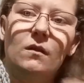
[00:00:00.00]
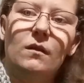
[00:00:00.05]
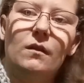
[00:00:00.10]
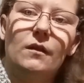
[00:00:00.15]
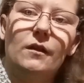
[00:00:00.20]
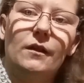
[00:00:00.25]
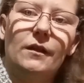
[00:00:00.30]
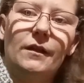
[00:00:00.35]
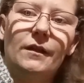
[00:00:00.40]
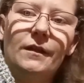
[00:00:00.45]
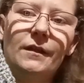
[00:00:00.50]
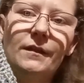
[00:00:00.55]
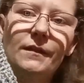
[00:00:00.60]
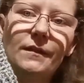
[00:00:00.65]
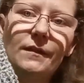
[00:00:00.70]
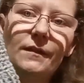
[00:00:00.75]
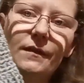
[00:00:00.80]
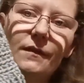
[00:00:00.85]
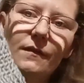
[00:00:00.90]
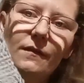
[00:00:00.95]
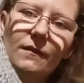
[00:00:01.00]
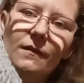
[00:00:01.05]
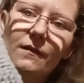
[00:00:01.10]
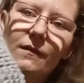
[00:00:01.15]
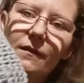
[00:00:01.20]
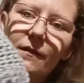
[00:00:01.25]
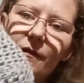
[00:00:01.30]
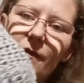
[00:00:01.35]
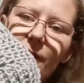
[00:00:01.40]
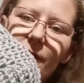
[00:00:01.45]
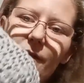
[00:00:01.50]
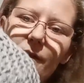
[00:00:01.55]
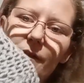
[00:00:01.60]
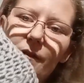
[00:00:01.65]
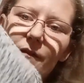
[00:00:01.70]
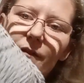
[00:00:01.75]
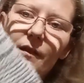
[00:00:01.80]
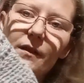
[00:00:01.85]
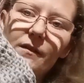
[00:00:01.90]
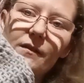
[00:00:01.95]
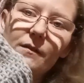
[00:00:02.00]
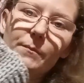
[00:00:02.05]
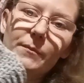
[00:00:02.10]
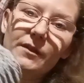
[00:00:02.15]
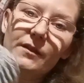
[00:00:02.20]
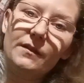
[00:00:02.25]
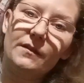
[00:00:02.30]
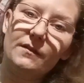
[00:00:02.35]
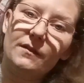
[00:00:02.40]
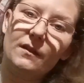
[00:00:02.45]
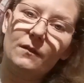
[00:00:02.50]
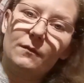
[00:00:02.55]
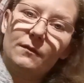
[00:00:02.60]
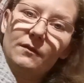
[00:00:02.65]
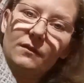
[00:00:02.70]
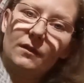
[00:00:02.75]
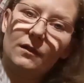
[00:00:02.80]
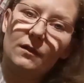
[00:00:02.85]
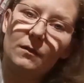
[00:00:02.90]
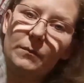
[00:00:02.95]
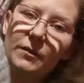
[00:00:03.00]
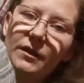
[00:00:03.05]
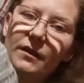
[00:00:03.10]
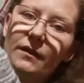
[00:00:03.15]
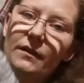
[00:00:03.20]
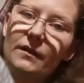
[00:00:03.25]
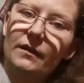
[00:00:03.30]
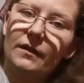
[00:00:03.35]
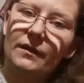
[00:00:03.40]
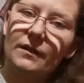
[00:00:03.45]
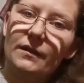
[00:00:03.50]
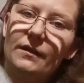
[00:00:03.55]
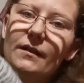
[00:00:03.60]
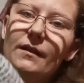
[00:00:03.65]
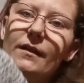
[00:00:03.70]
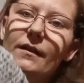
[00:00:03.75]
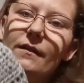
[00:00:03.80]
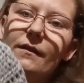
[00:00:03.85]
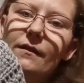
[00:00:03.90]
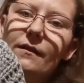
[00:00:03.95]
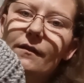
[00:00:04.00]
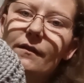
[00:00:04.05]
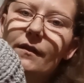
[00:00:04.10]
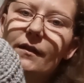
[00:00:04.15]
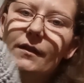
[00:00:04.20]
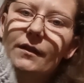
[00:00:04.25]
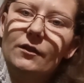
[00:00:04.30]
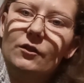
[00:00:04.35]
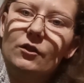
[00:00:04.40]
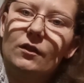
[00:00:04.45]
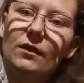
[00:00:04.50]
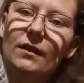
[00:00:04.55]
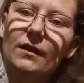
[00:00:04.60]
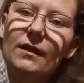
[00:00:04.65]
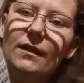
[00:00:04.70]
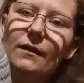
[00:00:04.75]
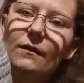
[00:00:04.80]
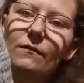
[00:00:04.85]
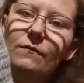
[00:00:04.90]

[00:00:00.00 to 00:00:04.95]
And that's because that was going to be the end of the edge of the hat.